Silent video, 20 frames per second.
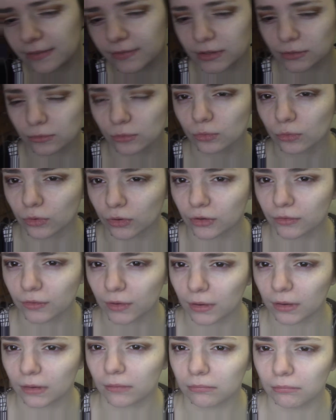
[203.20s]
this was one of
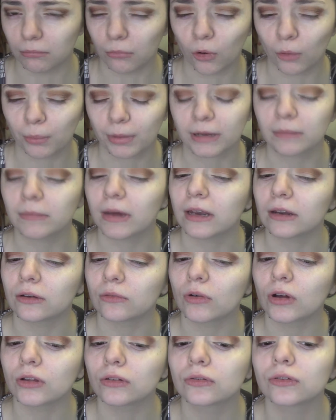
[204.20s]
the more pigmented
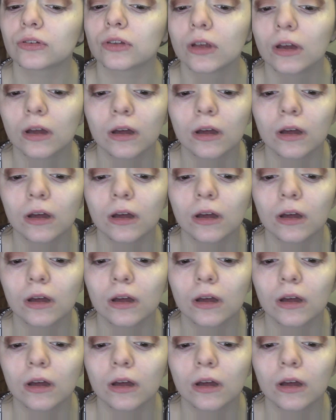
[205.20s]
ones.